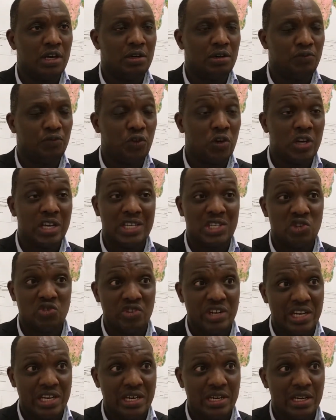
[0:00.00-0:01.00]

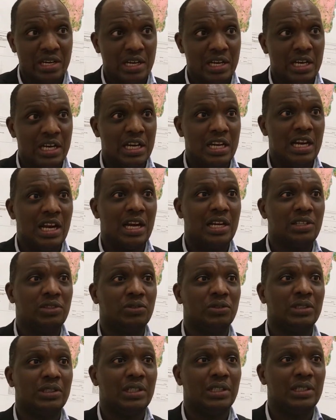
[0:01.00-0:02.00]
forestry land
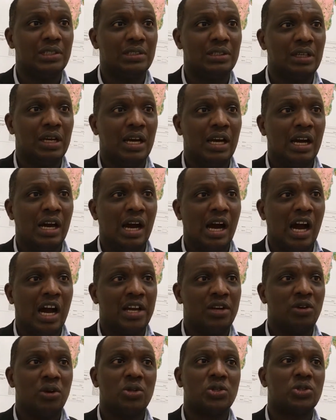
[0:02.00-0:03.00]
users,
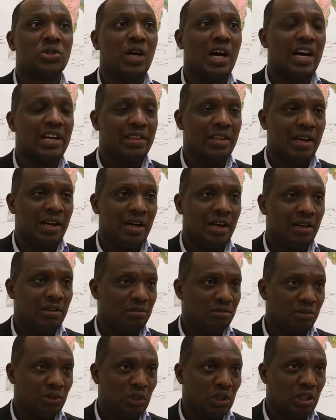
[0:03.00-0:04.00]
and also other
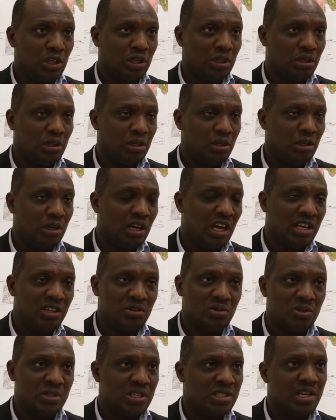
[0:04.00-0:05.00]
land
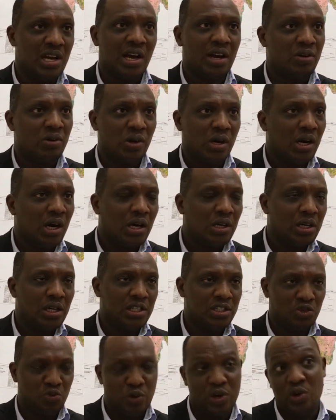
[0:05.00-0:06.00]
users are
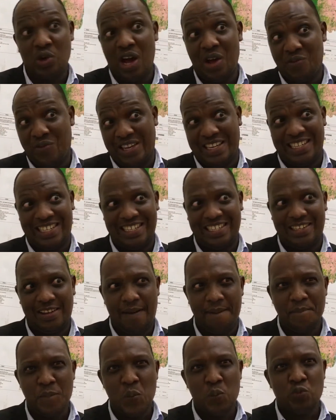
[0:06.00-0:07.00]
as well affected.
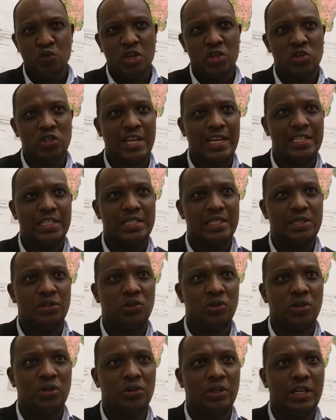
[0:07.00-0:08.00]
So that is
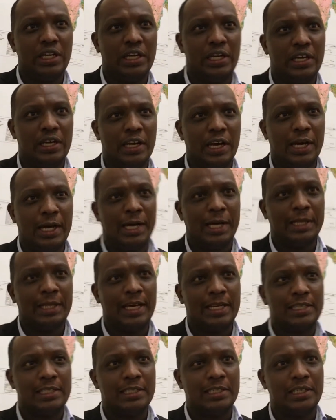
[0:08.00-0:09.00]

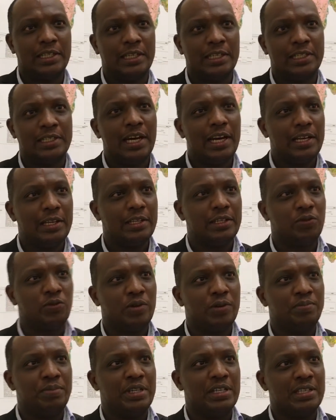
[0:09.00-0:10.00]
the challenge
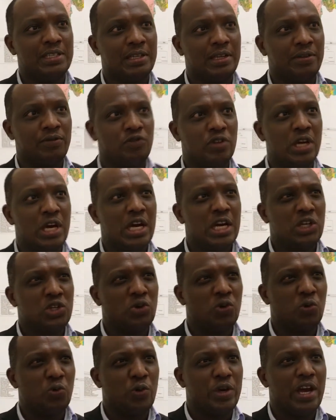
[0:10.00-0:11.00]
we've been seeing.
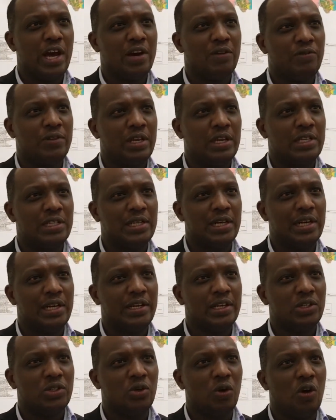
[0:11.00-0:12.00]
So we have the
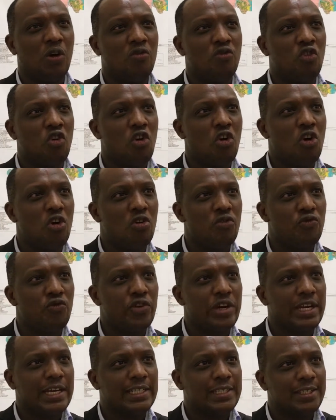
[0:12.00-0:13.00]
challenge of
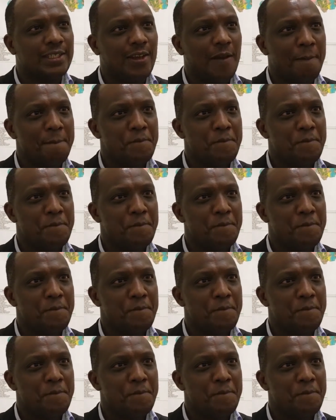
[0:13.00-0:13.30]
conflicts